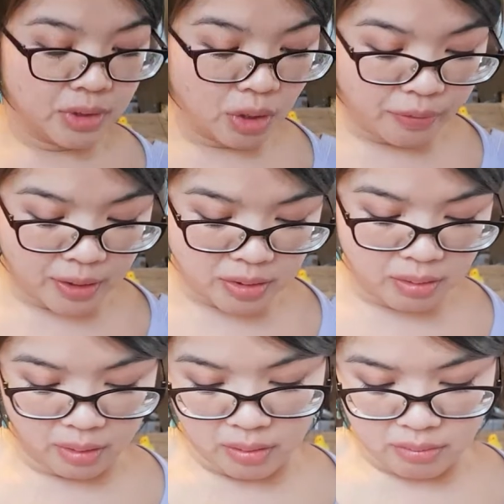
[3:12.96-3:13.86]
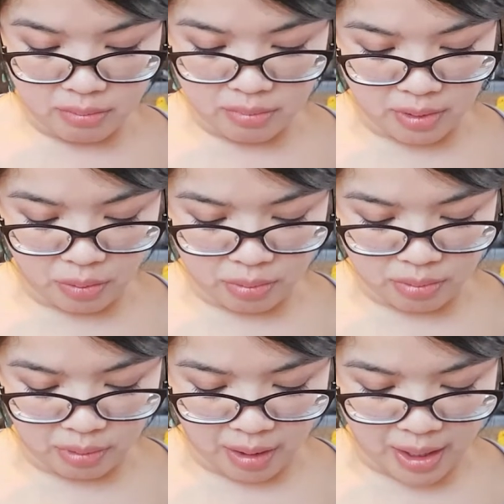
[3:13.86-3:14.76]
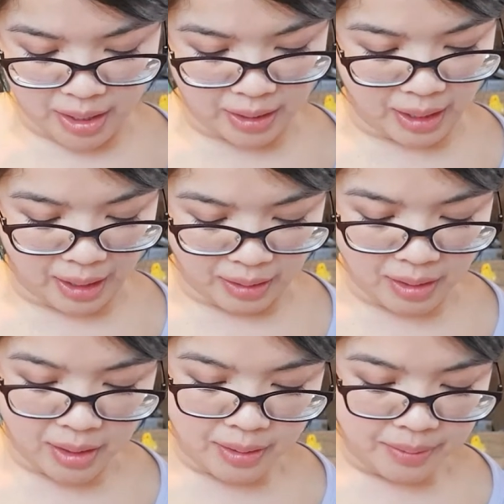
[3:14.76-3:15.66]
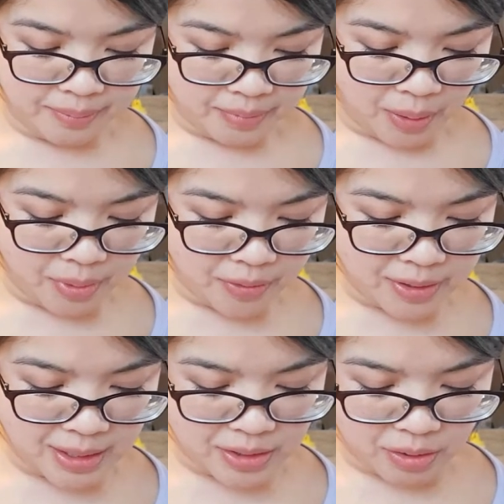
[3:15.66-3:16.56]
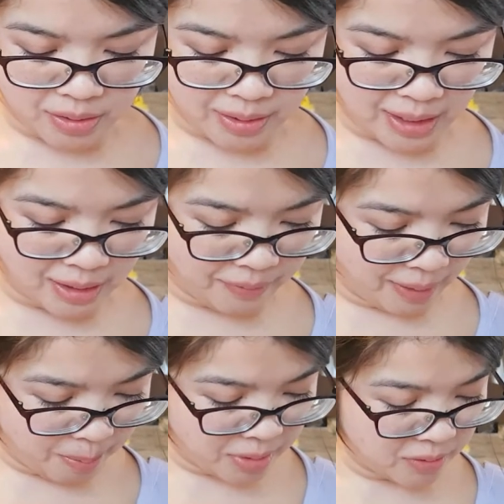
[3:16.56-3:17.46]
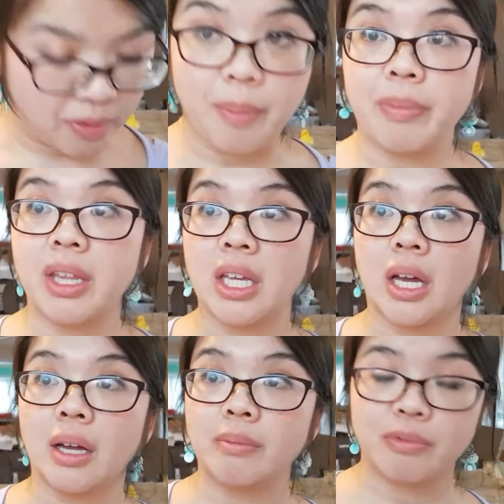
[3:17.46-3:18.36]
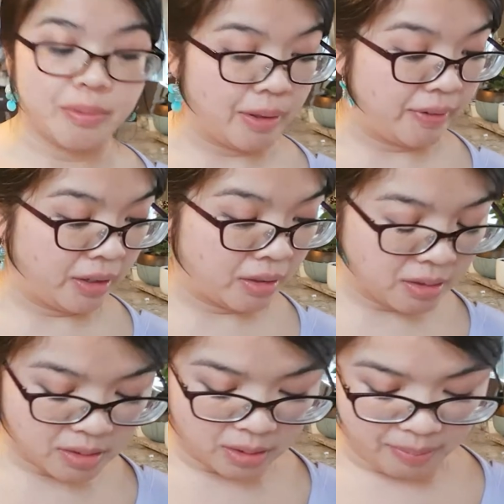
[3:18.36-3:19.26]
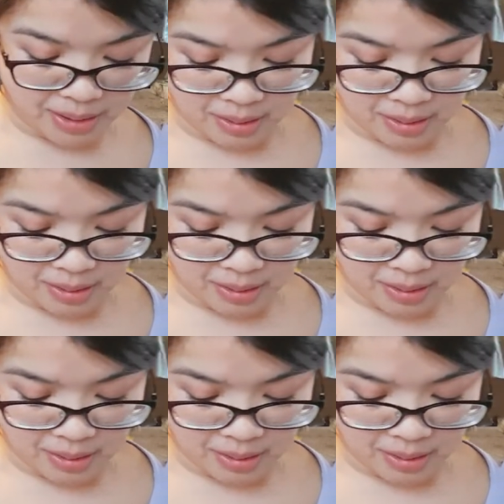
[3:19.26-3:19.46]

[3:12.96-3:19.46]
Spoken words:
So far, so good. No crying yet. I wonder if it's because you're also getting the vapors from the vinegar, so it